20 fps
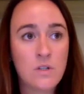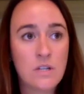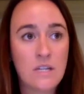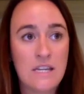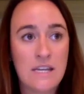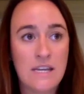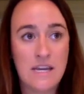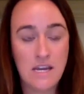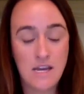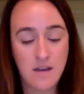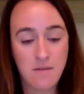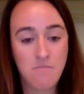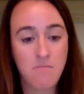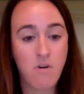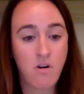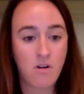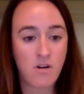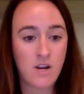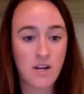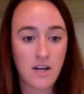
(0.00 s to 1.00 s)
key
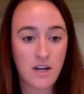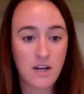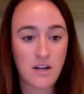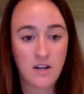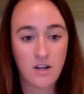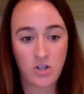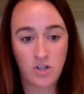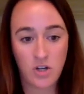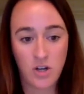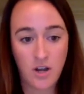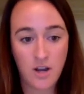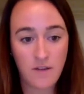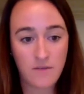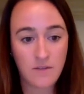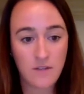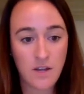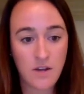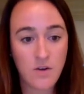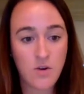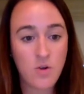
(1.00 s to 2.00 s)
marketing initiatives
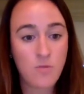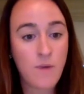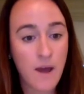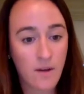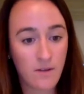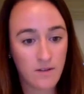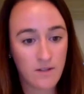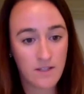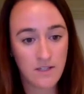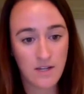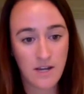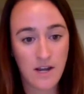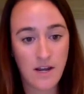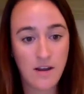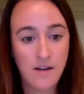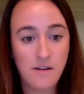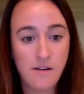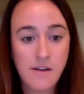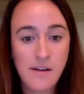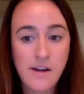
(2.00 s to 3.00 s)
that New Balance
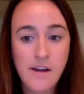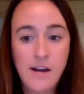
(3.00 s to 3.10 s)
did